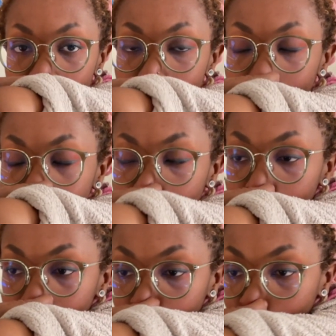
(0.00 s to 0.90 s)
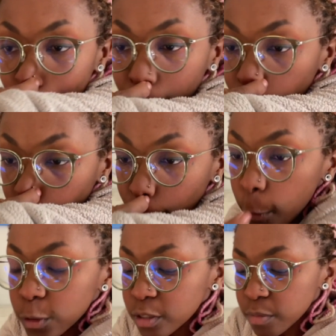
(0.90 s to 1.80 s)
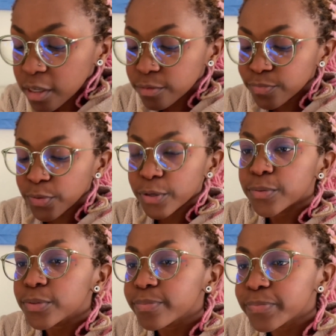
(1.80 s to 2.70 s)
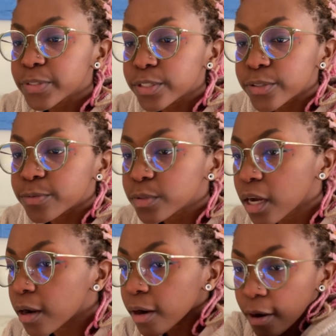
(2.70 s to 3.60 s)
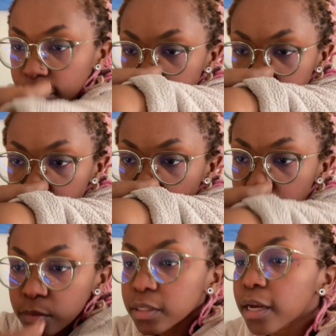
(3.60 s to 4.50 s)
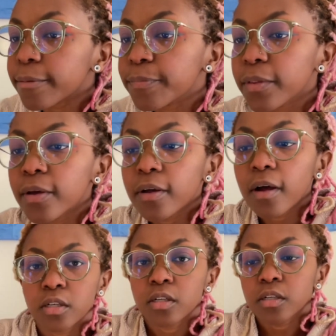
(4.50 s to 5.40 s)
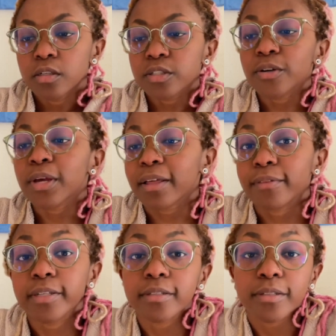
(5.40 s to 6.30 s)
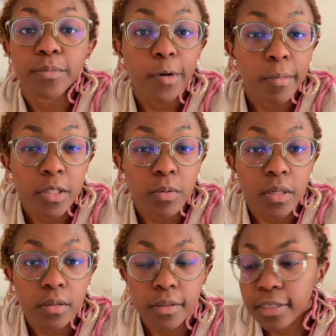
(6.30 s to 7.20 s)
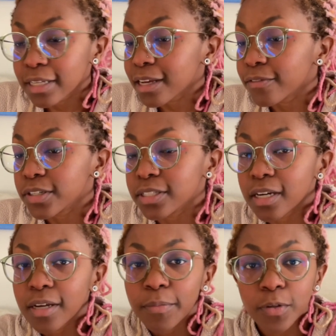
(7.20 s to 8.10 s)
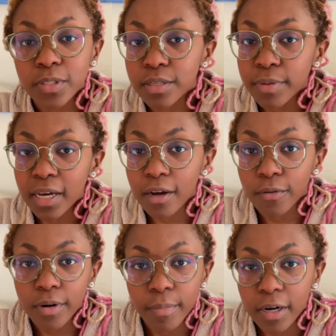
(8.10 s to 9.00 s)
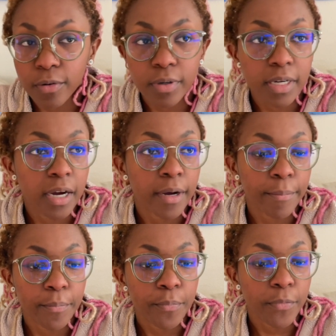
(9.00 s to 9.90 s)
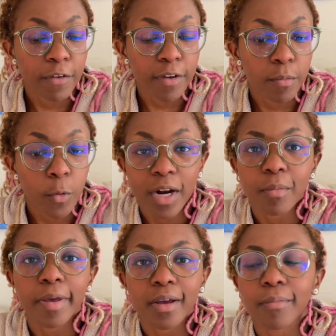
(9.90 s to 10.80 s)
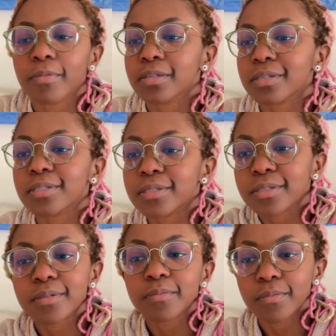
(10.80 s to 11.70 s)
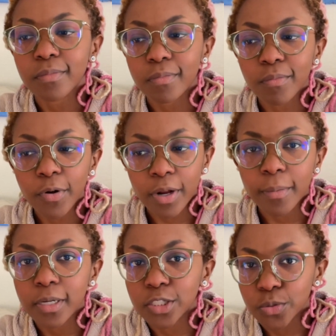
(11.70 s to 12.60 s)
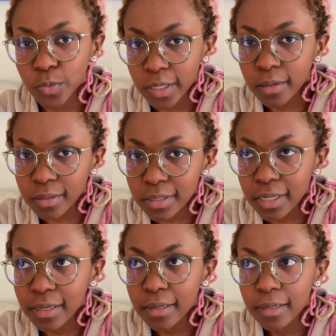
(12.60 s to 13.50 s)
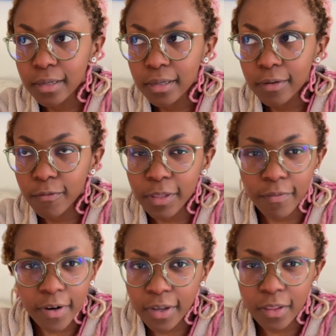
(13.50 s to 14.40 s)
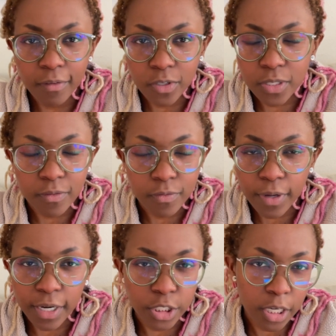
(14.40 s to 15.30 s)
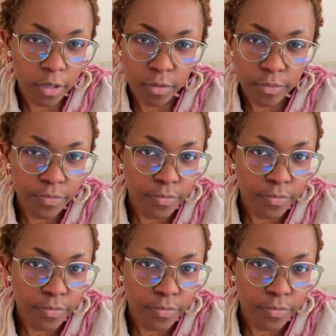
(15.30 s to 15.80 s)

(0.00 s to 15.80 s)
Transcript: Got like a little rosy button nose, still not really solid at the top. So yeah, this is pretty much what I look like every time you see me out and about. If I'm wearing makeup, this is pretty much what it looks like, with varying levels of eyeshadow,